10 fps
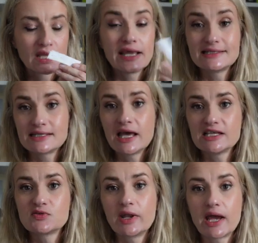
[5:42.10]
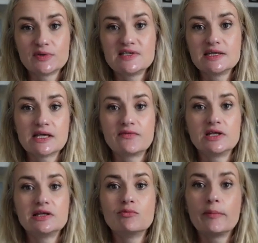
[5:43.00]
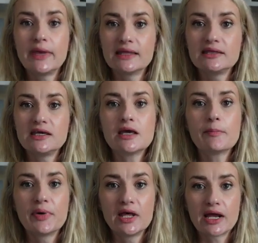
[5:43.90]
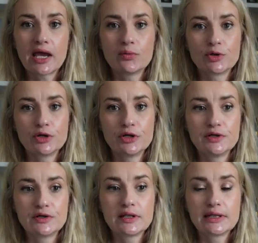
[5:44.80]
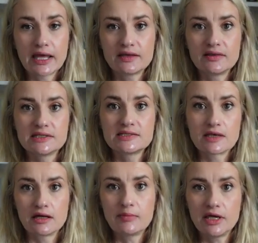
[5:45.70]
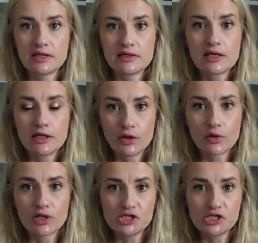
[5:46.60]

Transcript: it's a nice one. I would say definitely more manly, but I would like this on a man. Hinoki